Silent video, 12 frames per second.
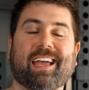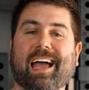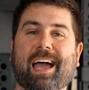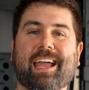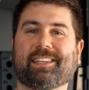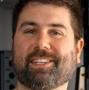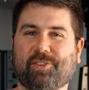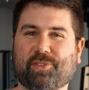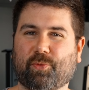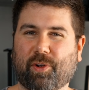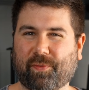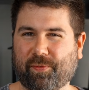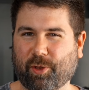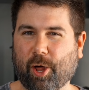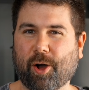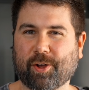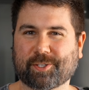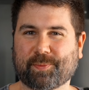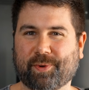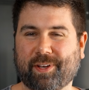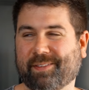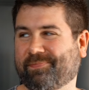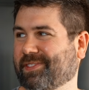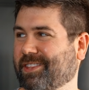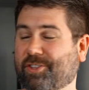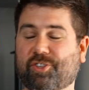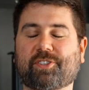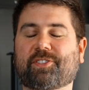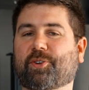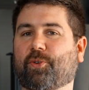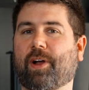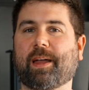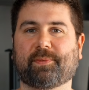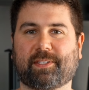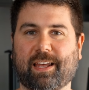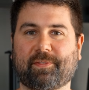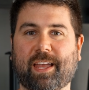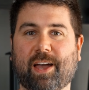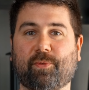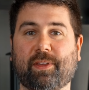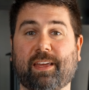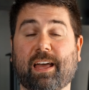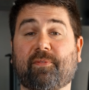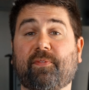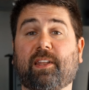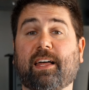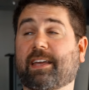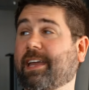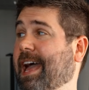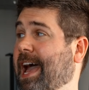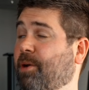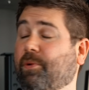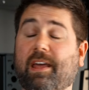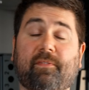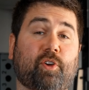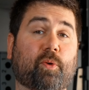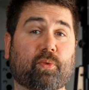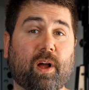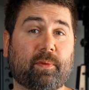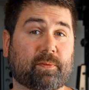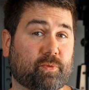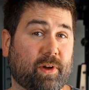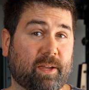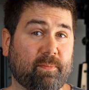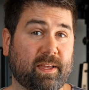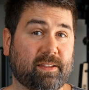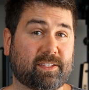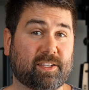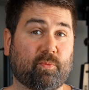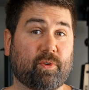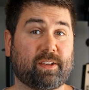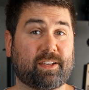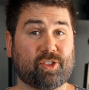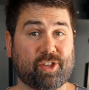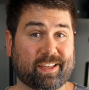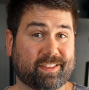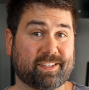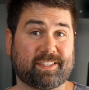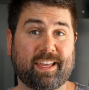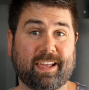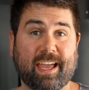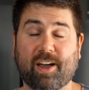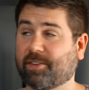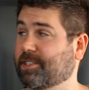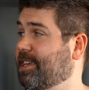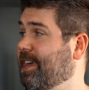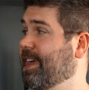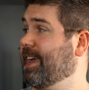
I hate to use the word flaws, but just the gripes that I've got with it. I feel like I would have no problems recommend someone to check this thing out.